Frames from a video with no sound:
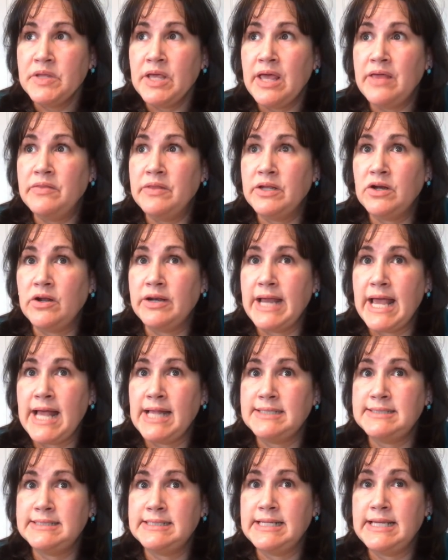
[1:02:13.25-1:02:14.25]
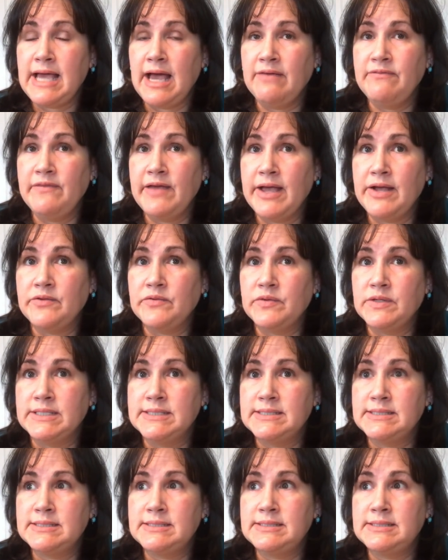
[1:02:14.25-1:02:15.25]
And then on Etsy, I found this
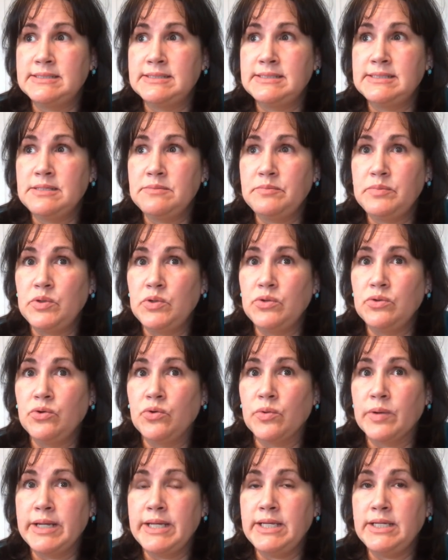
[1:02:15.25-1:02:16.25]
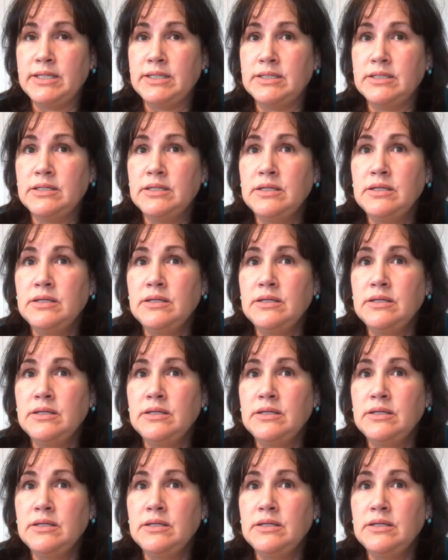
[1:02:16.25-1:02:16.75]
simple green